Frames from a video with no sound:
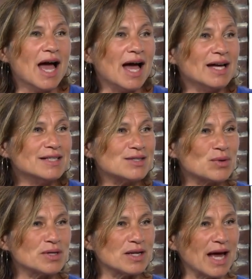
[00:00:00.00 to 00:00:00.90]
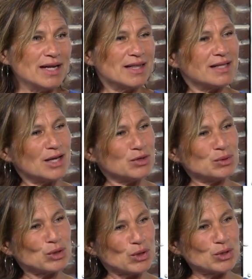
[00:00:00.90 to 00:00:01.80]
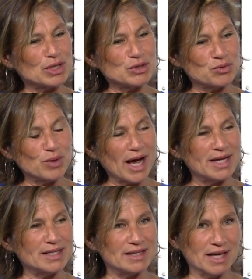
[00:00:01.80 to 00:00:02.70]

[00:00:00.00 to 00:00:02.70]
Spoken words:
And so anything that you learned and you read,